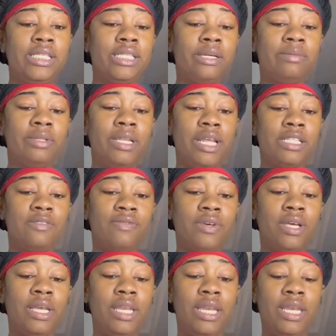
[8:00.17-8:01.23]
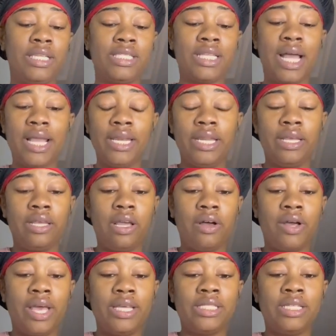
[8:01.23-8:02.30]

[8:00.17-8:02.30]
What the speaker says: something that's fun and exciting, okay?